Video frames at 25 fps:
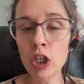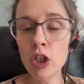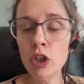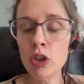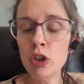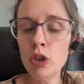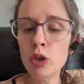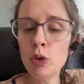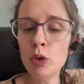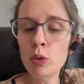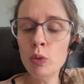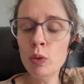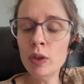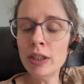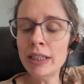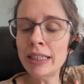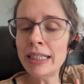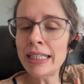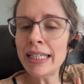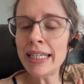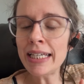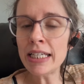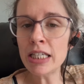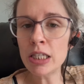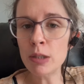you
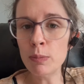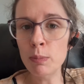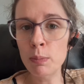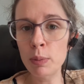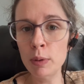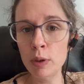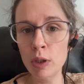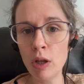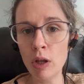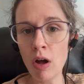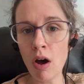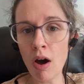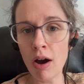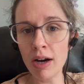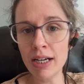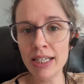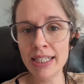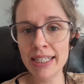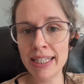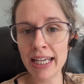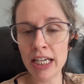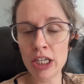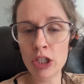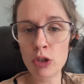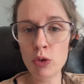release blocks
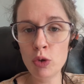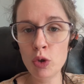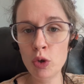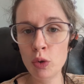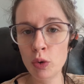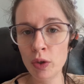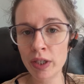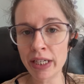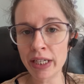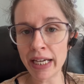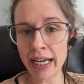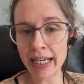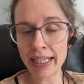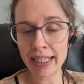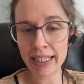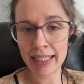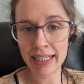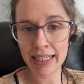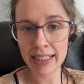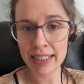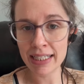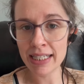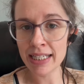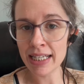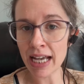that you created
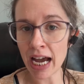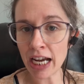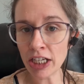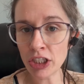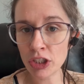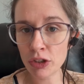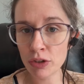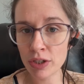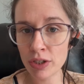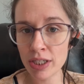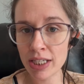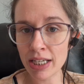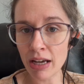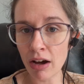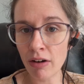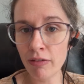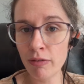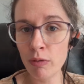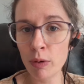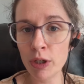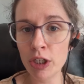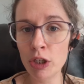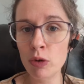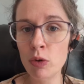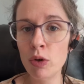inside yourself
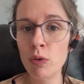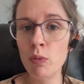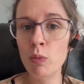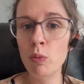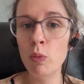when you